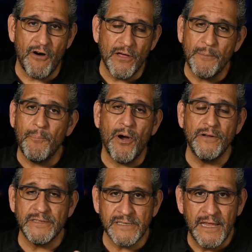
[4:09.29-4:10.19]
all the
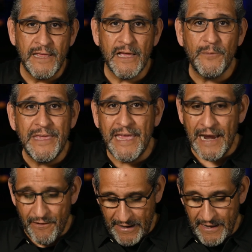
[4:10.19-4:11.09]
parts that we
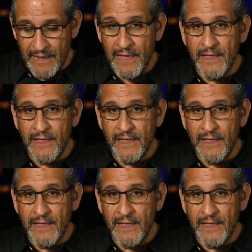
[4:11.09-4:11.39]
carry.